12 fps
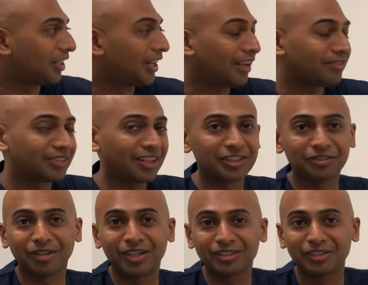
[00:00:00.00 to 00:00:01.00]
the lifestyle is
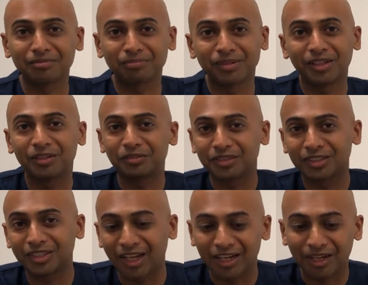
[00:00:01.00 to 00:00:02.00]
very simple you
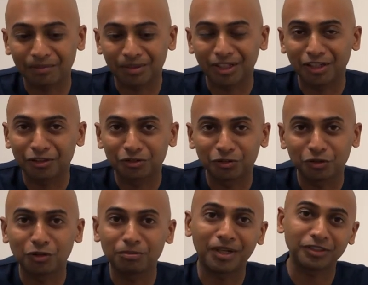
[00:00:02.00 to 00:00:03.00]
just end up eating
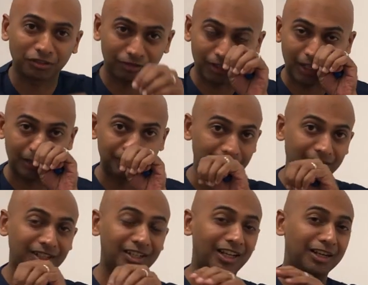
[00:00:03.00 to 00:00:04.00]
so much of carbs
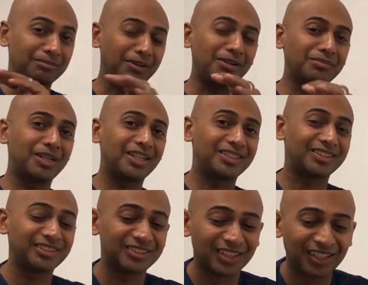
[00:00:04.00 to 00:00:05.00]
and among
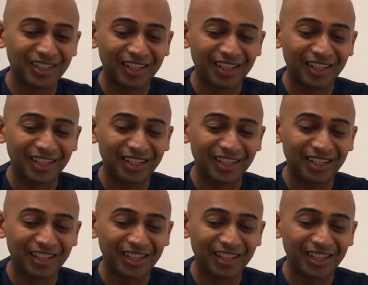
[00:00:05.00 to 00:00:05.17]
Malaysians